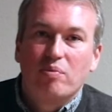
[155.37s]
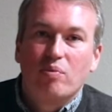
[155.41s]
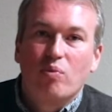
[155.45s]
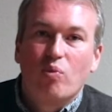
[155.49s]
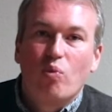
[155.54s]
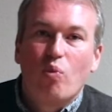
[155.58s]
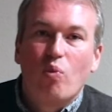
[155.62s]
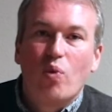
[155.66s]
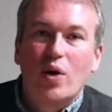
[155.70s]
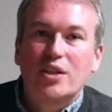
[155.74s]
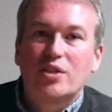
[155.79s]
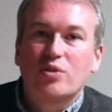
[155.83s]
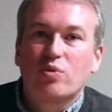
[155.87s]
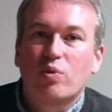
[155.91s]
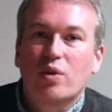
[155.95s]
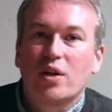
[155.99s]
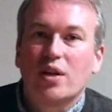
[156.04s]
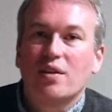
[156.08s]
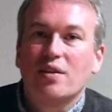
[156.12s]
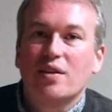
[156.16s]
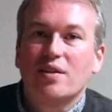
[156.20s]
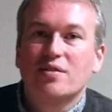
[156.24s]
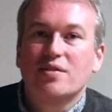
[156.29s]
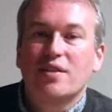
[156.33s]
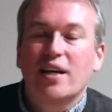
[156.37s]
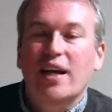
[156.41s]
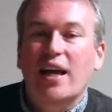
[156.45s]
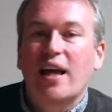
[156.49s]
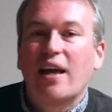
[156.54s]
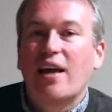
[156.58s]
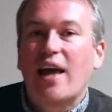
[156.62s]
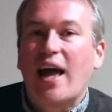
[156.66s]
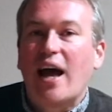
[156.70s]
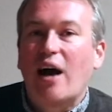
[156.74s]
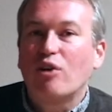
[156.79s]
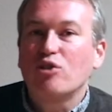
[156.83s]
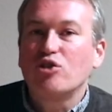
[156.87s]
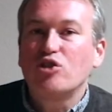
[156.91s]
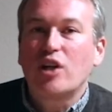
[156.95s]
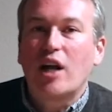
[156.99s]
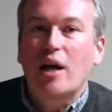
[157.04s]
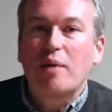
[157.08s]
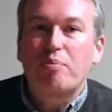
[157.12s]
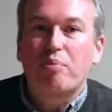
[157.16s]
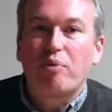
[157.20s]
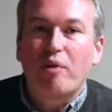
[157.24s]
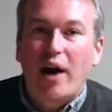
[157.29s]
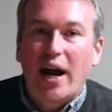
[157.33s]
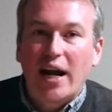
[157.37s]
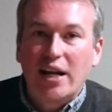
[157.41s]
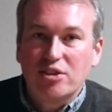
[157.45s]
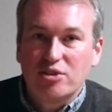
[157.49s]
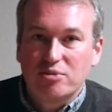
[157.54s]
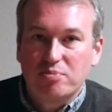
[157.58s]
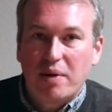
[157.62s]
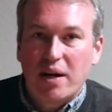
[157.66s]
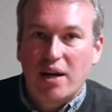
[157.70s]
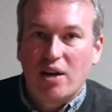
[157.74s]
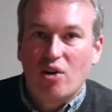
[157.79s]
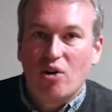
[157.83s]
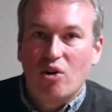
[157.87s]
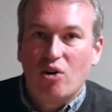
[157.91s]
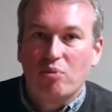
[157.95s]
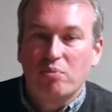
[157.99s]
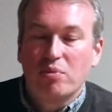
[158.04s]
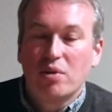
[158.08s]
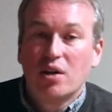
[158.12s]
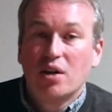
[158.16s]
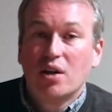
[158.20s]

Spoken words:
What's realistic? How should I price my home?